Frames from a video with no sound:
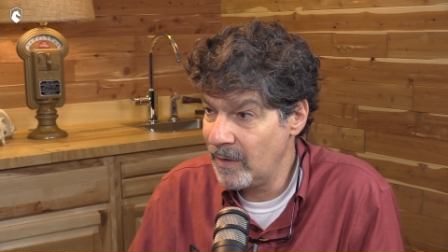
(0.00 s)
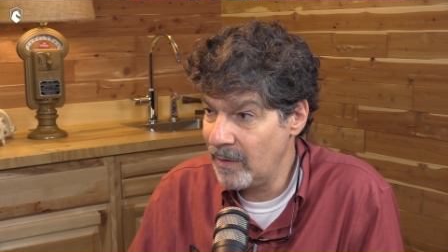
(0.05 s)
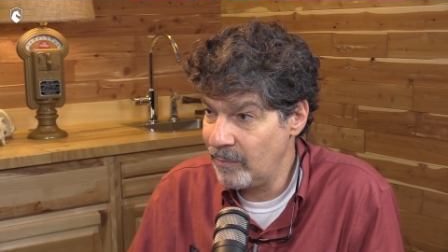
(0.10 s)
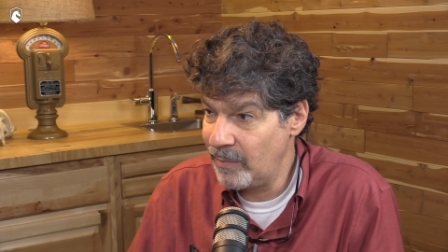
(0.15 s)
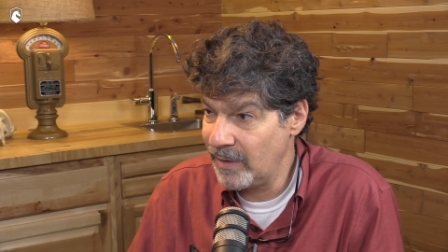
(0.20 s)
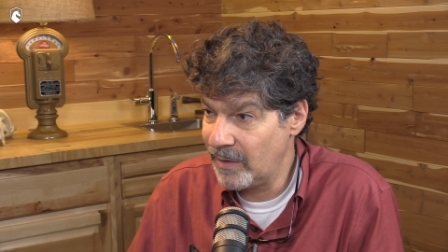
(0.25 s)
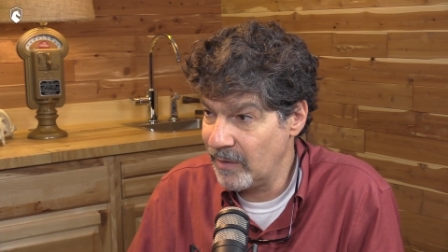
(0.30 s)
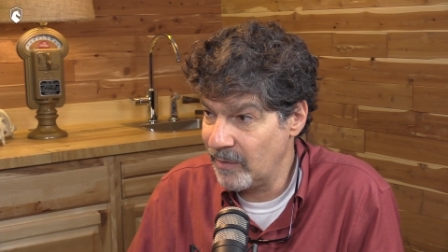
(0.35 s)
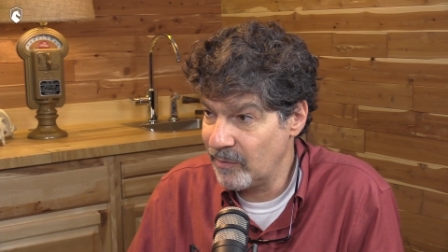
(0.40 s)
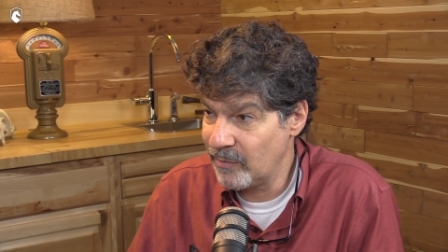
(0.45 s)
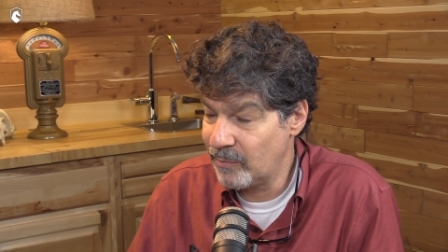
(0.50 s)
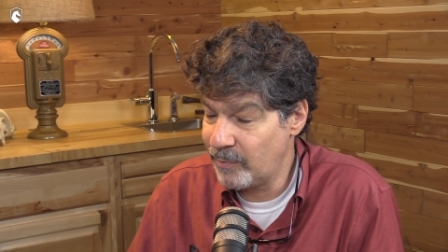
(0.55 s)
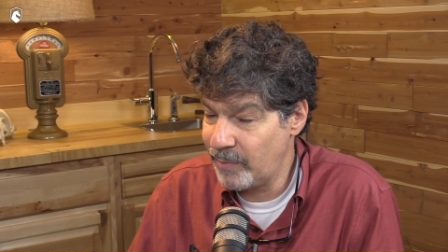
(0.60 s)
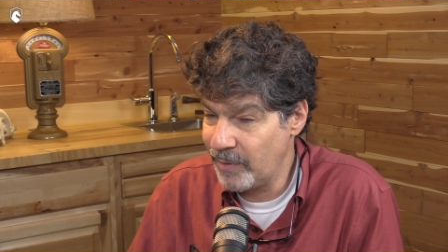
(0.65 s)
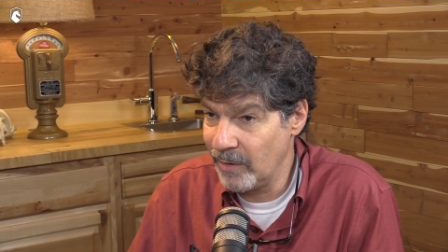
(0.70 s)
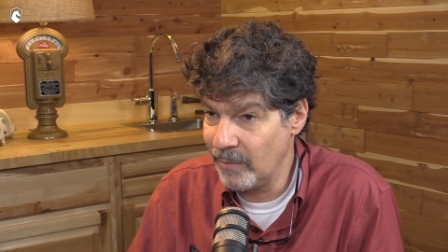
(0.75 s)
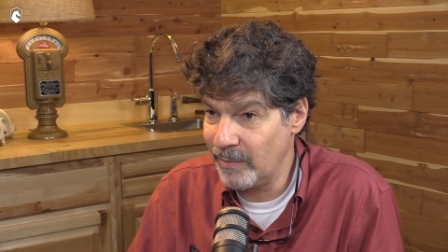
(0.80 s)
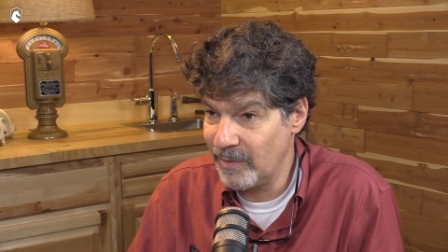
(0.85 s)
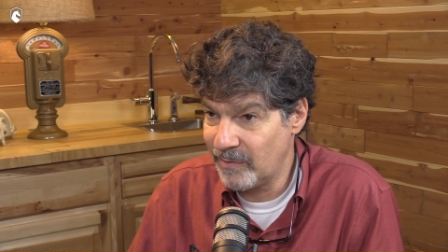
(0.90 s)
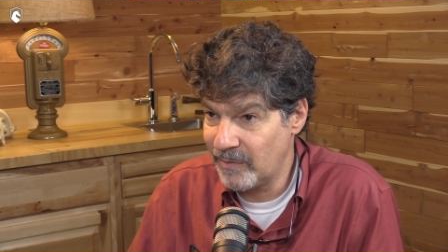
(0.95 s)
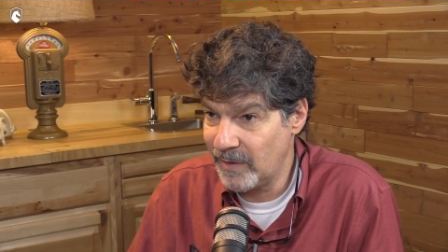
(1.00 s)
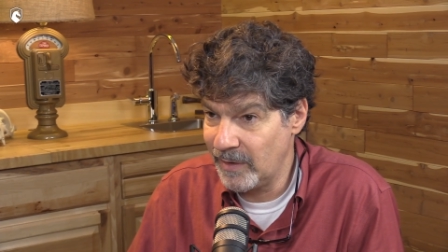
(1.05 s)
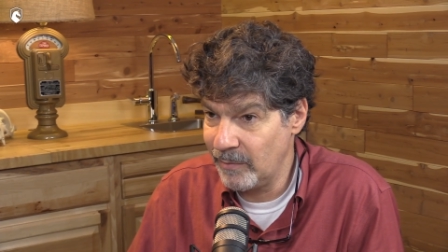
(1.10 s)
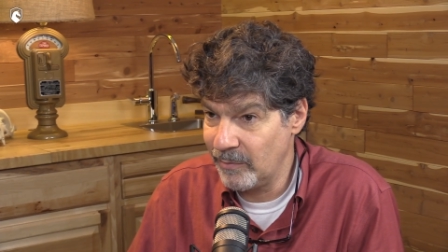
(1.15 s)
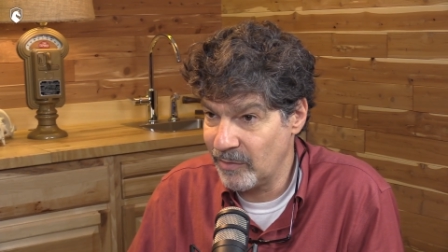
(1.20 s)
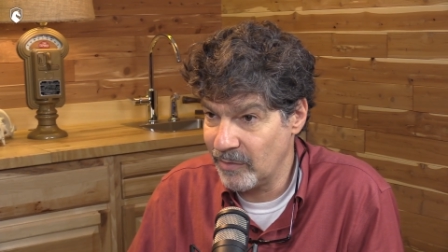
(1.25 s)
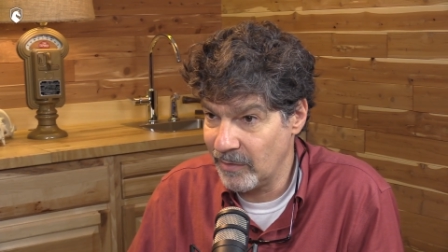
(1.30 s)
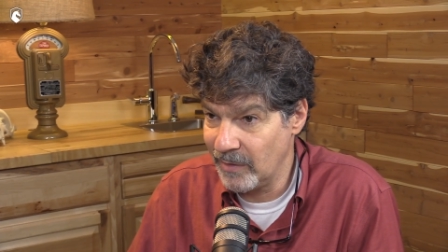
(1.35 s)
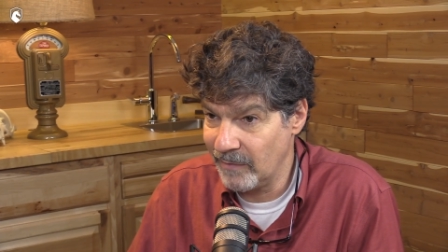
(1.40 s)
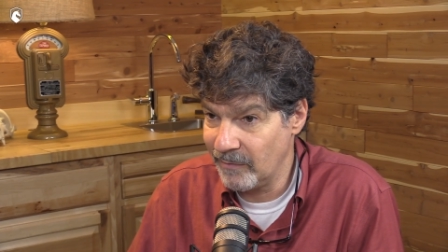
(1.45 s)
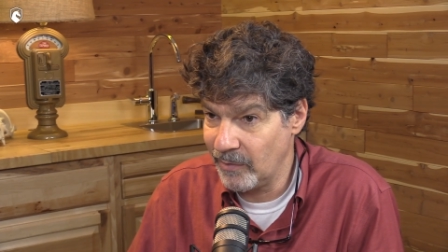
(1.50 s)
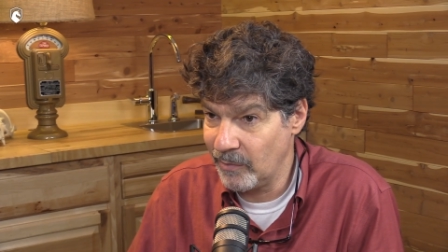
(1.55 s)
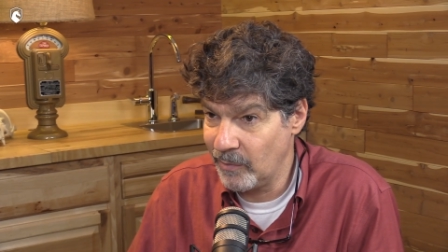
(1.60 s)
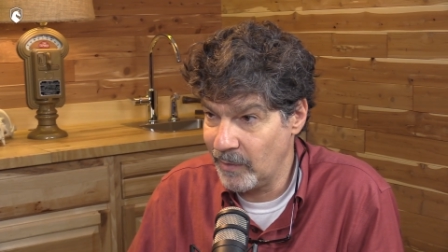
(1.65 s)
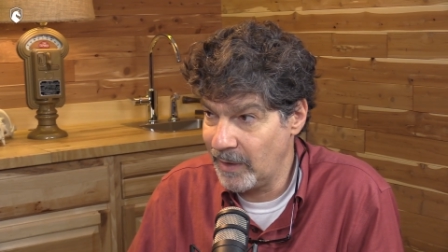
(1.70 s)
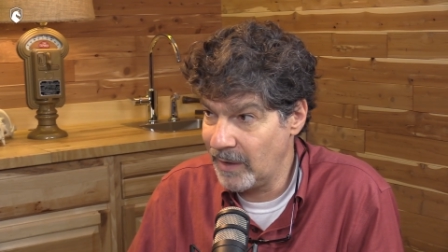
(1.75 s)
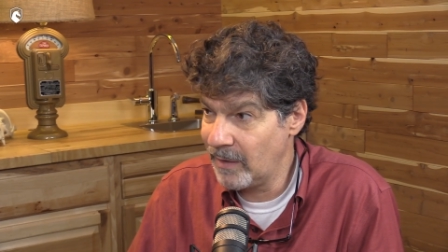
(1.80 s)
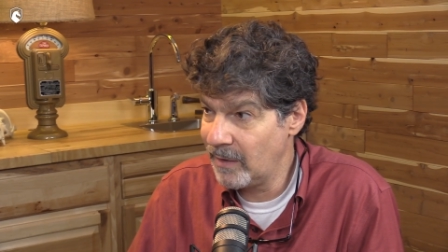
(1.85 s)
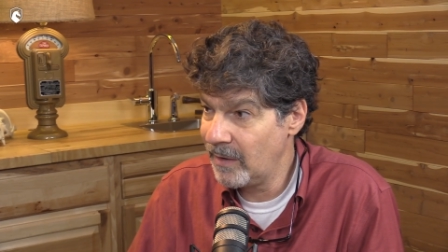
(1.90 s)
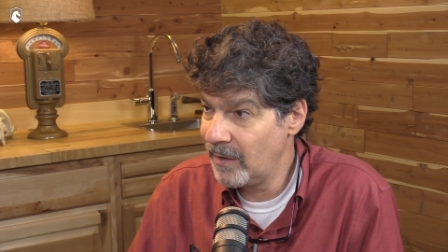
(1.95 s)
Because pyramid schemes are
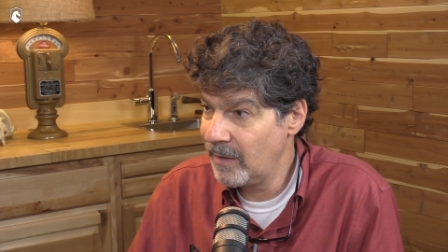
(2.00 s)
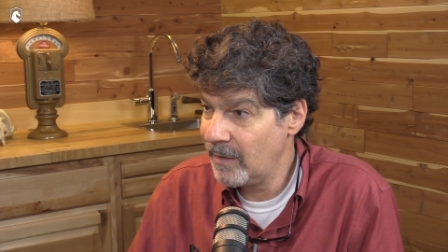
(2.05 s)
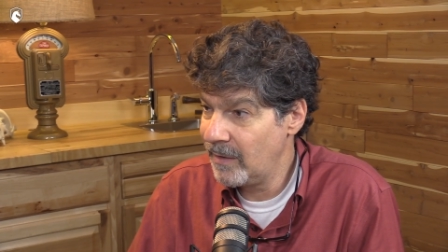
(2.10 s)
everywhere.